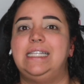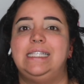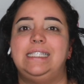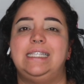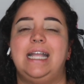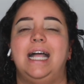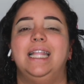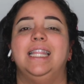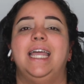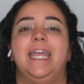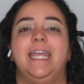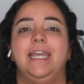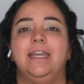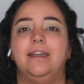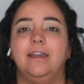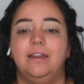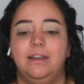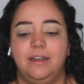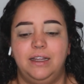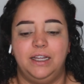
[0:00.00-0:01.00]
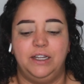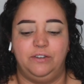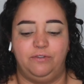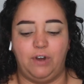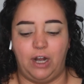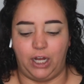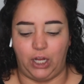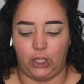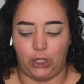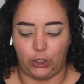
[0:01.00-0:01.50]
It's not like
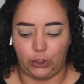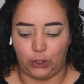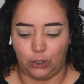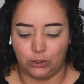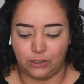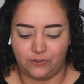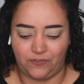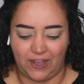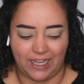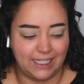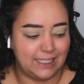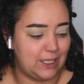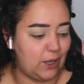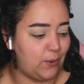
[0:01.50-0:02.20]
regular Ghost Face.